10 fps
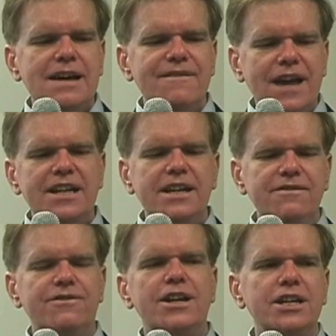Fannie
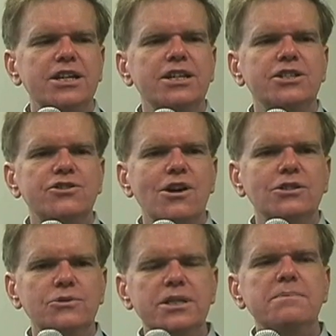and Freddie can
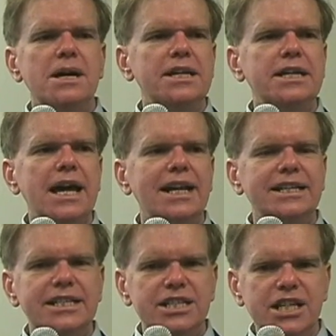start losing money
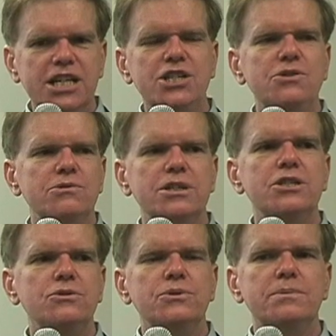and continually
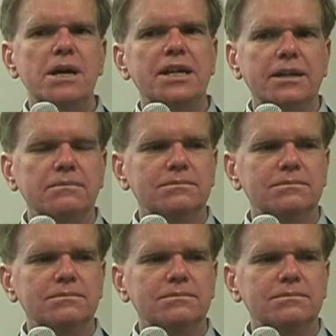lose money.